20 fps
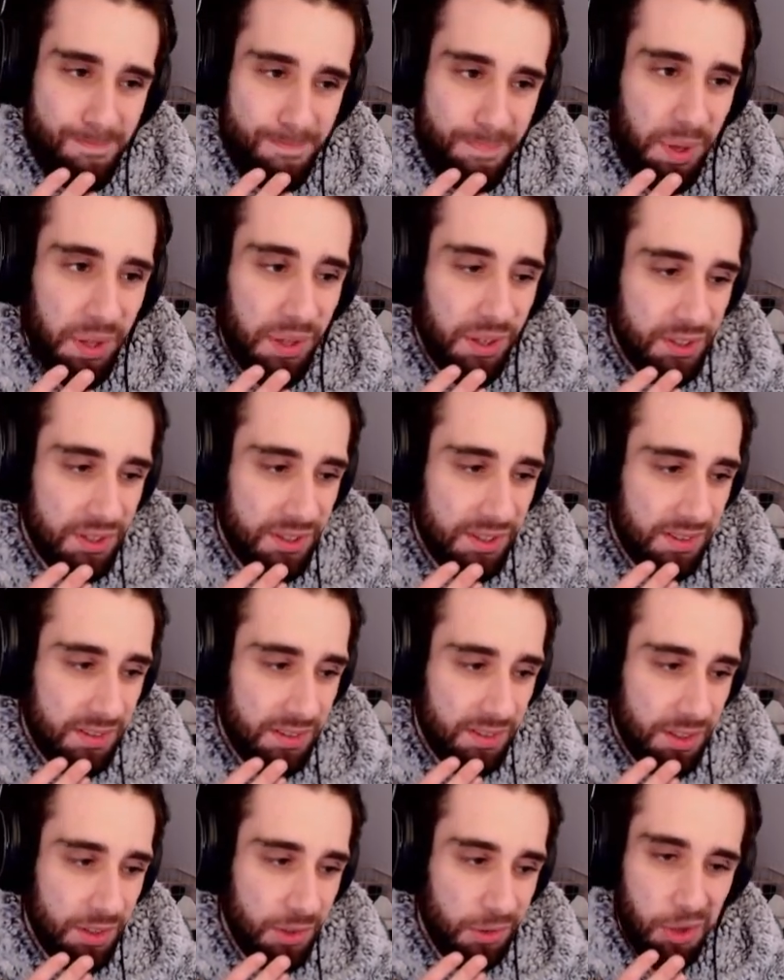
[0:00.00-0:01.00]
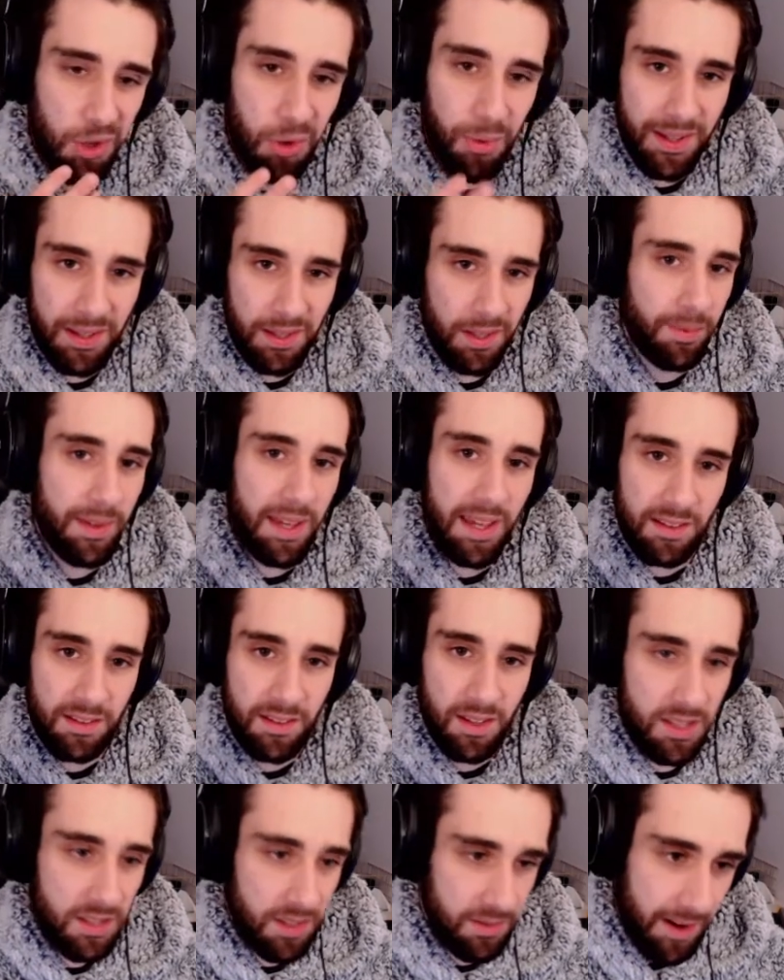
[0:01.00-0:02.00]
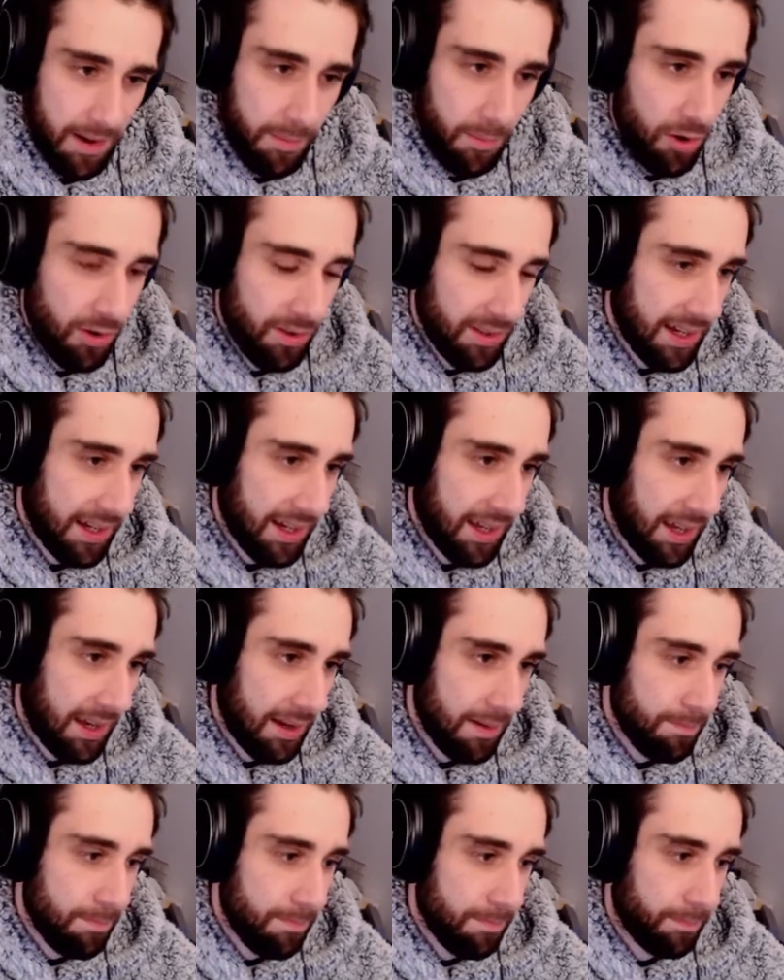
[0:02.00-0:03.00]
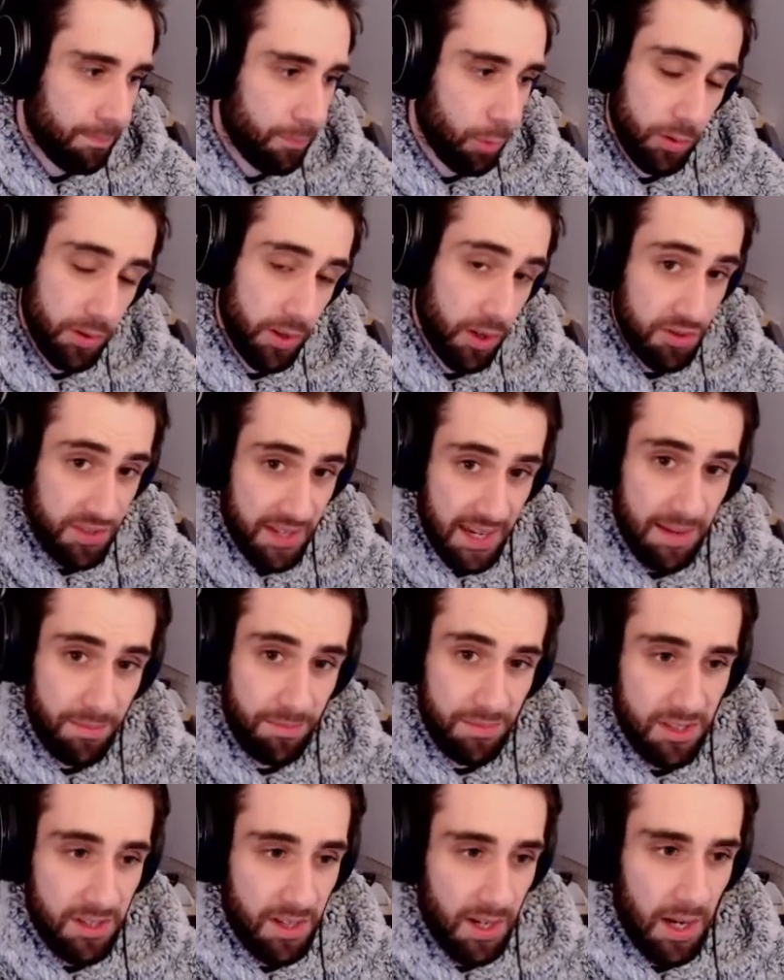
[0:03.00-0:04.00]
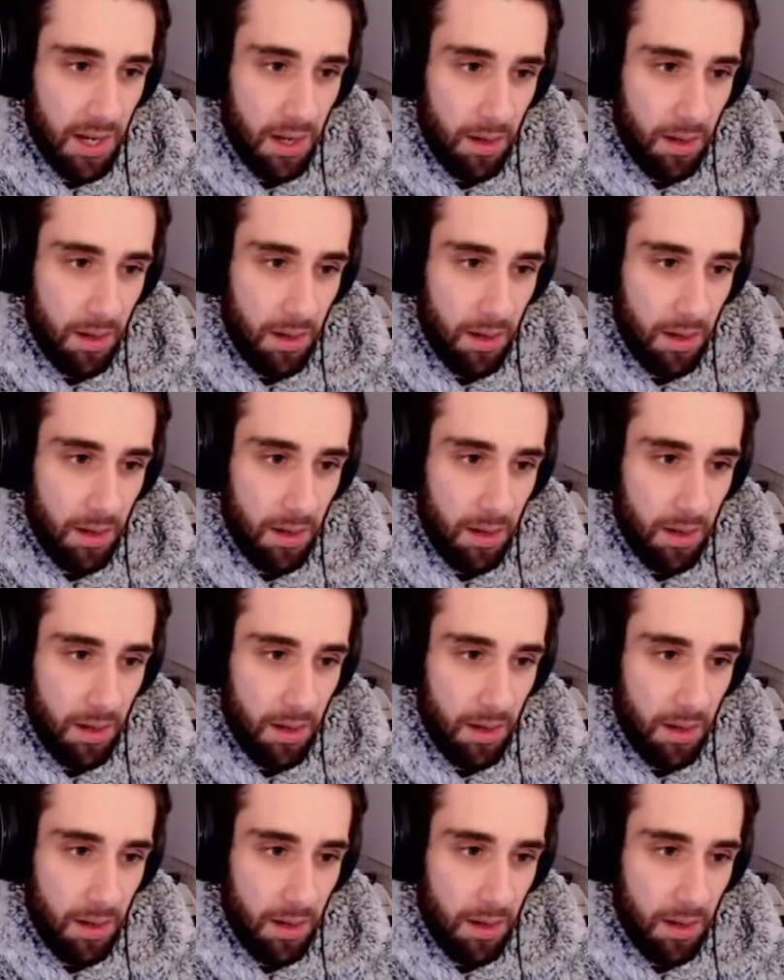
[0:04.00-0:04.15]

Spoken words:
because you do end up getting tons of ammo in that game or those games,